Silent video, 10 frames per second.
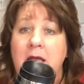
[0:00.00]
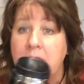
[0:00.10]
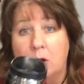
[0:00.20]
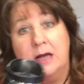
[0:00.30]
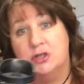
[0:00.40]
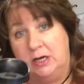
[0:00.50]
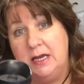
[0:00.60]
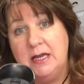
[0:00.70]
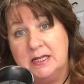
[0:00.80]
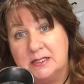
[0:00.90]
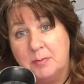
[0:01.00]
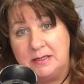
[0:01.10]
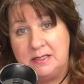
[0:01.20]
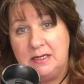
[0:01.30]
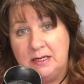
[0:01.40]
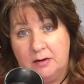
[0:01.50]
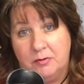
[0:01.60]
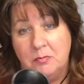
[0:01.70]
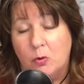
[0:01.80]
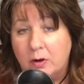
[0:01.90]
he gets my tea
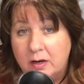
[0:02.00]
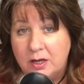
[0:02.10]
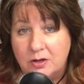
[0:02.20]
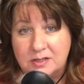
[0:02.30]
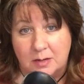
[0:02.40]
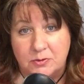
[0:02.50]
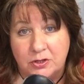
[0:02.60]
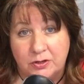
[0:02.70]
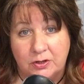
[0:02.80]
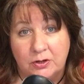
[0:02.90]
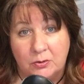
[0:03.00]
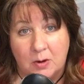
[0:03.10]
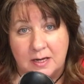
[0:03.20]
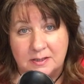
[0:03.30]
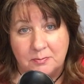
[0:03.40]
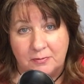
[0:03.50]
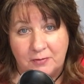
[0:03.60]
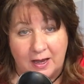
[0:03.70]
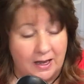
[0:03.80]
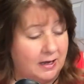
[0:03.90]
every morning. He goes up to the Horizon
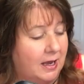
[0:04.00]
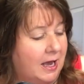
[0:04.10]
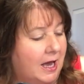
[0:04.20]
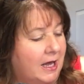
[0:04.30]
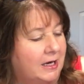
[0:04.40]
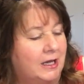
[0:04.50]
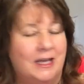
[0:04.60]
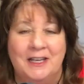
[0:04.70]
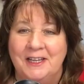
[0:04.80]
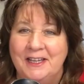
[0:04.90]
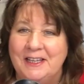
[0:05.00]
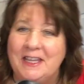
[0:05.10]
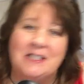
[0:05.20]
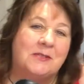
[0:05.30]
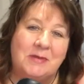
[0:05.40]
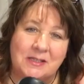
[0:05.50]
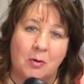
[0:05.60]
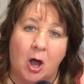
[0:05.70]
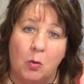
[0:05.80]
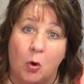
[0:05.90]
Buffet and gets me some
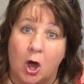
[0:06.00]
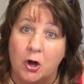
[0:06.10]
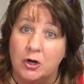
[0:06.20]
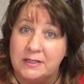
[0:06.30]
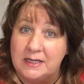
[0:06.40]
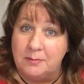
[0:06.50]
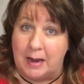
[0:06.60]
hot water and a tea